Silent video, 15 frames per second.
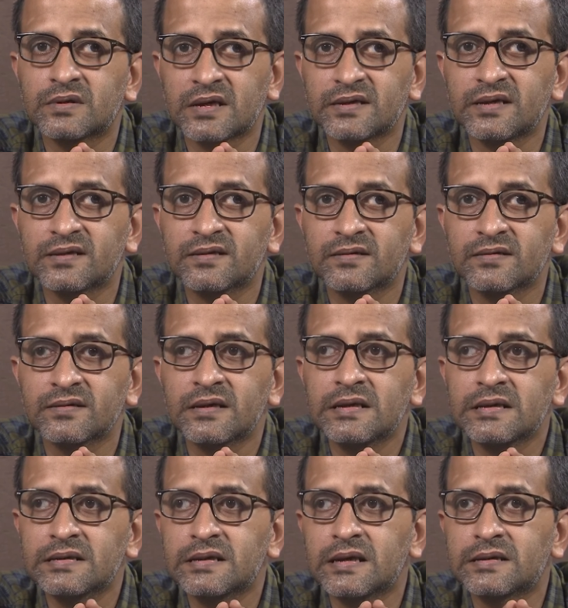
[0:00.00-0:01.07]
suggests
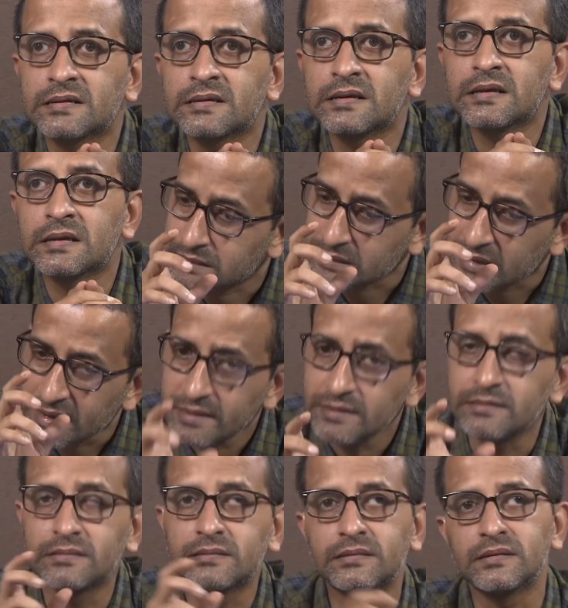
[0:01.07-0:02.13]
that
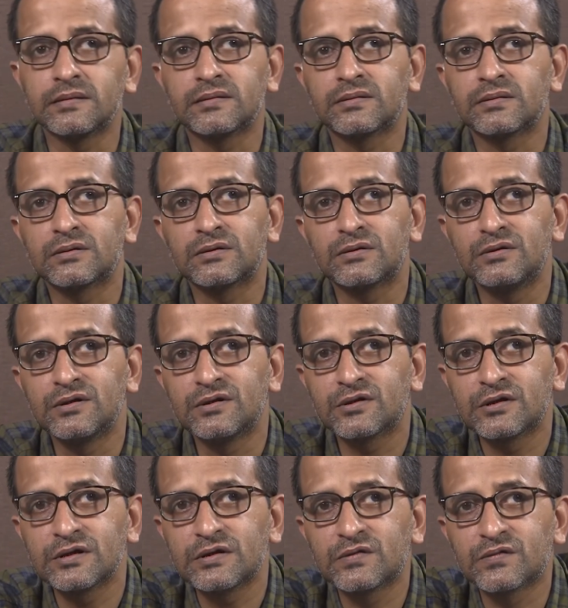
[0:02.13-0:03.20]
science is
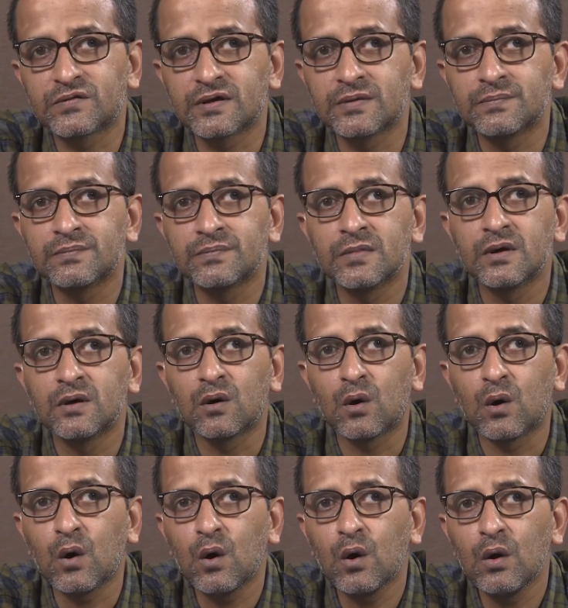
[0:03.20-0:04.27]
distinct from
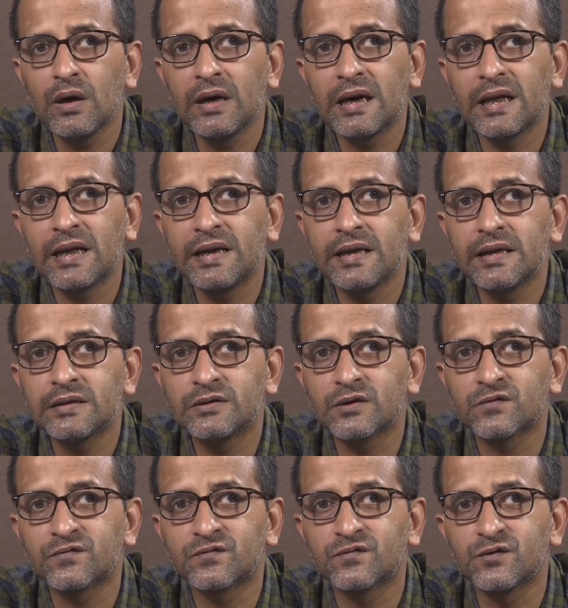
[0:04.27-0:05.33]
all areas
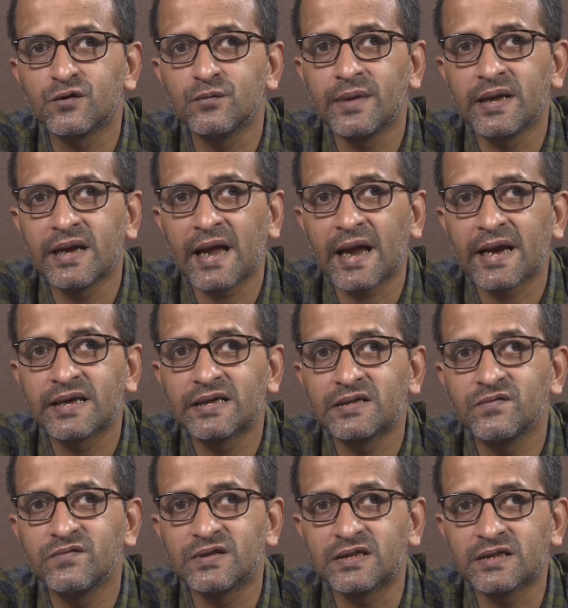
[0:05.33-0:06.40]
of human
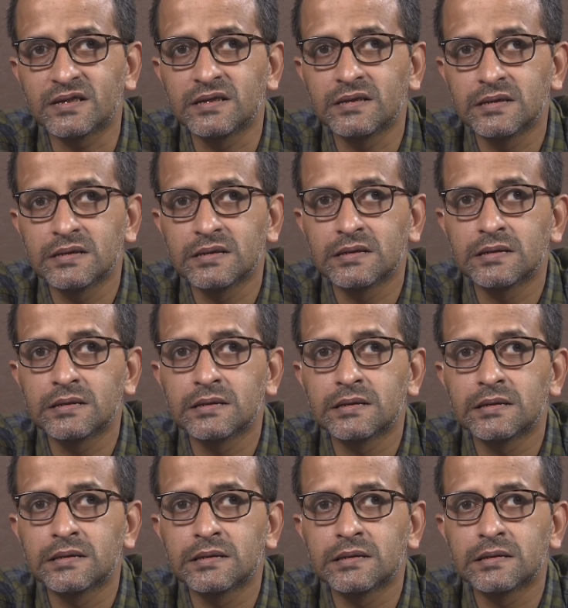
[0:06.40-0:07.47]
activity
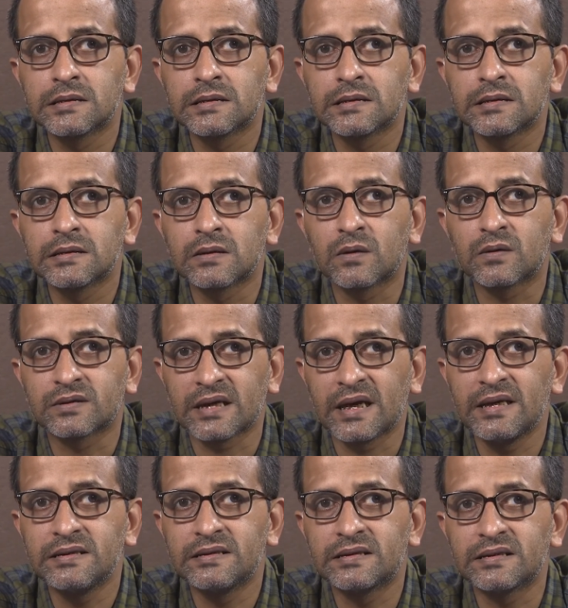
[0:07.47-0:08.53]
or
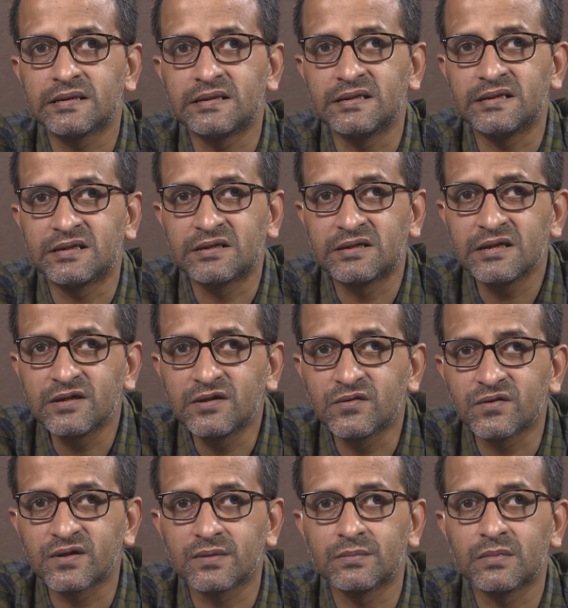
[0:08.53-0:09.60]
science is
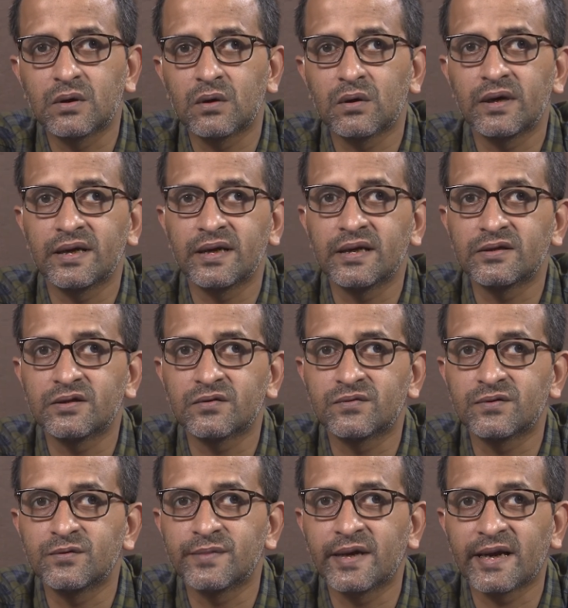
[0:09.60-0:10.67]
distinct from all areas
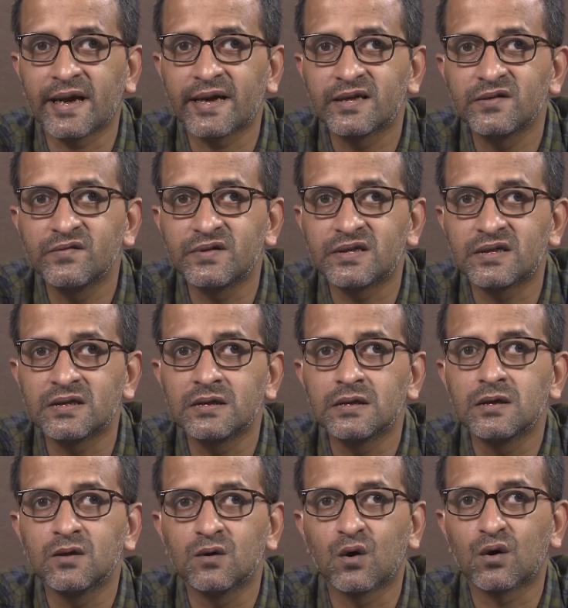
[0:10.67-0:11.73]
of human activity
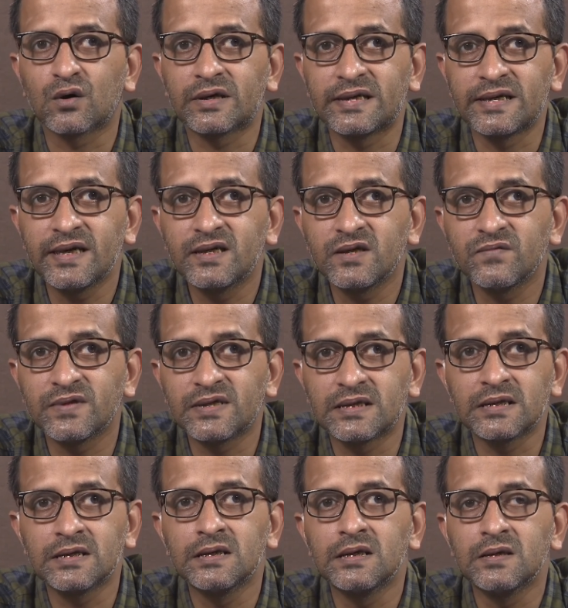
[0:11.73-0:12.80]
or
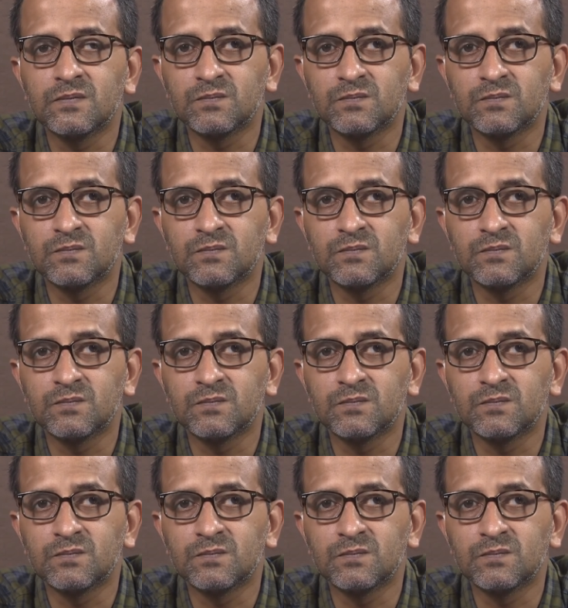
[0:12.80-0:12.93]
creativity